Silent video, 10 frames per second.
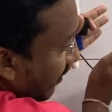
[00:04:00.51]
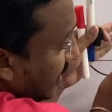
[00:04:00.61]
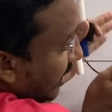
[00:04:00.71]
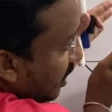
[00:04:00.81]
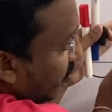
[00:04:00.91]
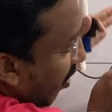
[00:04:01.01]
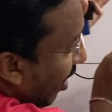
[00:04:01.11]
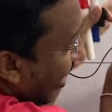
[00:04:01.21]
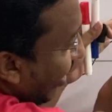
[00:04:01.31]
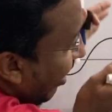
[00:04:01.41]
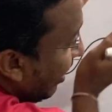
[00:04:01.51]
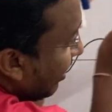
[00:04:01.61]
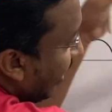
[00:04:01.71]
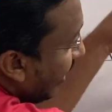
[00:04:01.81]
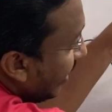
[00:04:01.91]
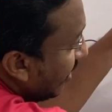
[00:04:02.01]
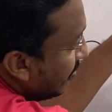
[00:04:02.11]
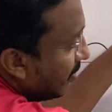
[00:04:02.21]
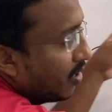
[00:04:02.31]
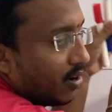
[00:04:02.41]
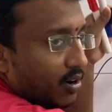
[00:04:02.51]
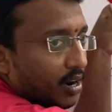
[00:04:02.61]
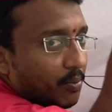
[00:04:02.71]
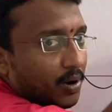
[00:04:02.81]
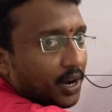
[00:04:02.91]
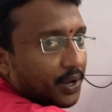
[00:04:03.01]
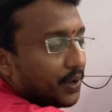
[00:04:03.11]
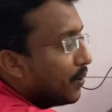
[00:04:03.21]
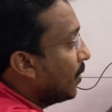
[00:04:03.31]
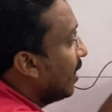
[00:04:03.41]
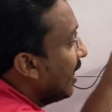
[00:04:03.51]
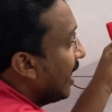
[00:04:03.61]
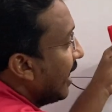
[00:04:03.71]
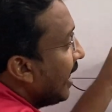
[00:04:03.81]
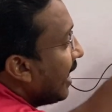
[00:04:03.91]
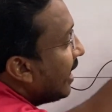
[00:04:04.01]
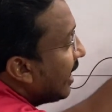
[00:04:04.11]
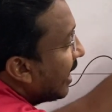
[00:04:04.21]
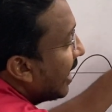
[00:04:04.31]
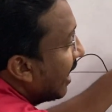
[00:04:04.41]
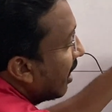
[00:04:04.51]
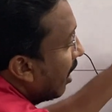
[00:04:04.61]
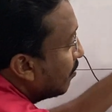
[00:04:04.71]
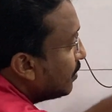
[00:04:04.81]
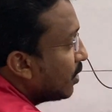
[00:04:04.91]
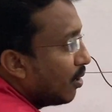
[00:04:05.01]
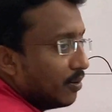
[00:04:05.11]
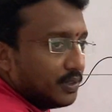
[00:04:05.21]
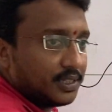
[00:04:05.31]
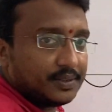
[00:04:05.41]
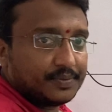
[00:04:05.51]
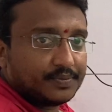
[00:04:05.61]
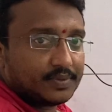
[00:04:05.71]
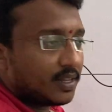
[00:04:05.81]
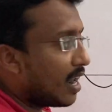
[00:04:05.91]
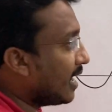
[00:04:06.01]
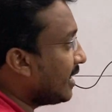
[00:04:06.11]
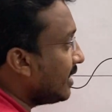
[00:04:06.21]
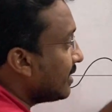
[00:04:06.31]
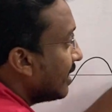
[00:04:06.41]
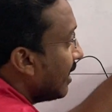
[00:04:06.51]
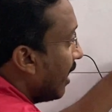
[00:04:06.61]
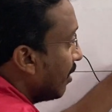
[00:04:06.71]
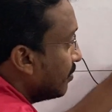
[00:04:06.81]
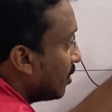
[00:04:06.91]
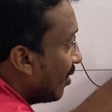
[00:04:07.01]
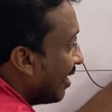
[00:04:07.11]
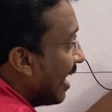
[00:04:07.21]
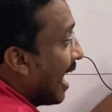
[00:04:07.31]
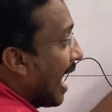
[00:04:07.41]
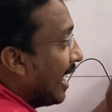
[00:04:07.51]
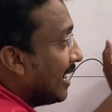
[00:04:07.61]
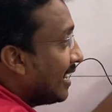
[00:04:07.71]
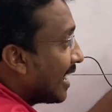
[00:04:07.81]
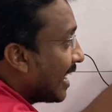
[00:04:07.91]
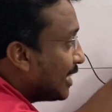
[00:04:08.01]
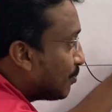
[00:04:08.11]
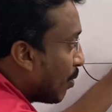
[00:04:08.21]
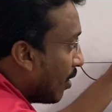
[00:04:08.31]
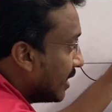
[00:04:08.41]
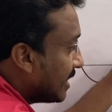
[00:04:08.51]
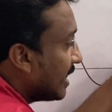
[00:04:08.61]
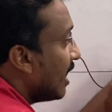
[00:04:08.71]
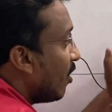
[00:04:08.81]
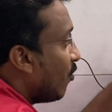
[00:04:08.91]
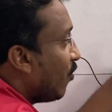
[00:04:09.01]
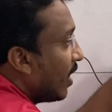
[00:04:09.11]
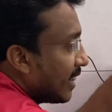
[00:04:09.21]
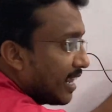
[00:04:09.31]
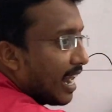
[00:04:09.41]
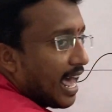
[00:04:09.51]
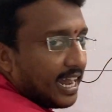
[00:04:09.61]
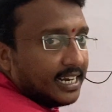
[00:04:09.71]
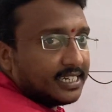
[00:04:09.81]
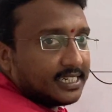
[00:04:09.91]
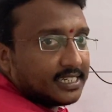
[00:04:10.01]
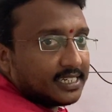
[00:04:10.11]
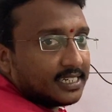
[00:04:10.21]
which fall on the atom or a molecule. It can absorb. The light is absorbed and it responds for the light